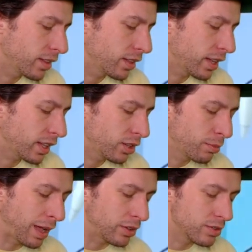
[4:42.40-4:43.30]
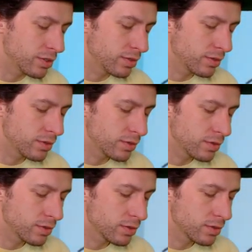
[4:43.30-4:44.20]
Like a little mountain,
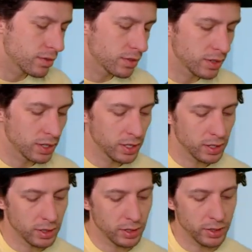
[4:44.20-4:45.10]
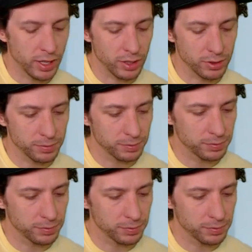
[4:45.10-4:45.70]
little hill.